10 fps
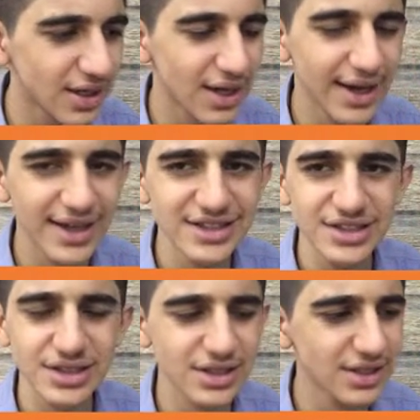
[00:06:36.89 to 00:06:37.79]

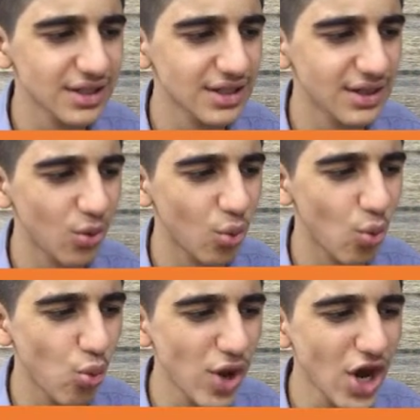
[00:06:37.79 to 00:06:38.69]
Because
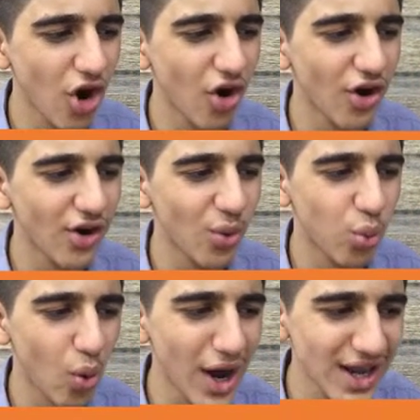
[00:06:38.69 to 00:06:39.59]
we are
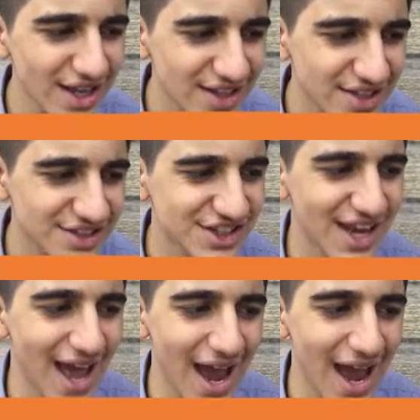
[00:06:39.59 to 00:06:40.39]
writing this in